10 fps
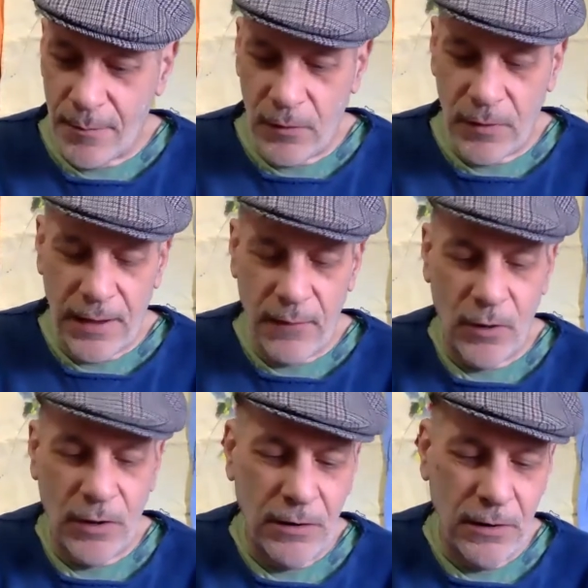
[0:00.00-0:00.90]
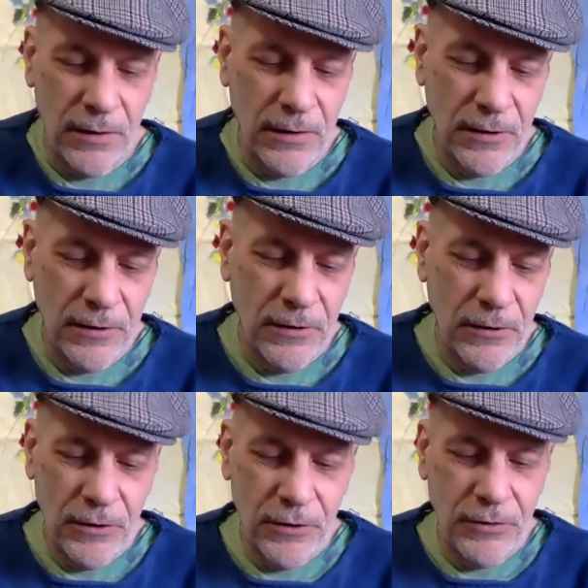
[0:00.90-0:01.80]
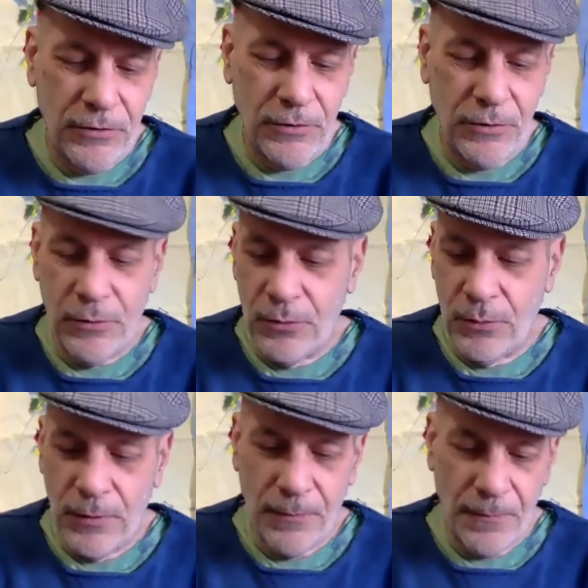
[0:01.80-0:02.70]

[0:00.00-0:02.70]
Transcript: Okay, one, two,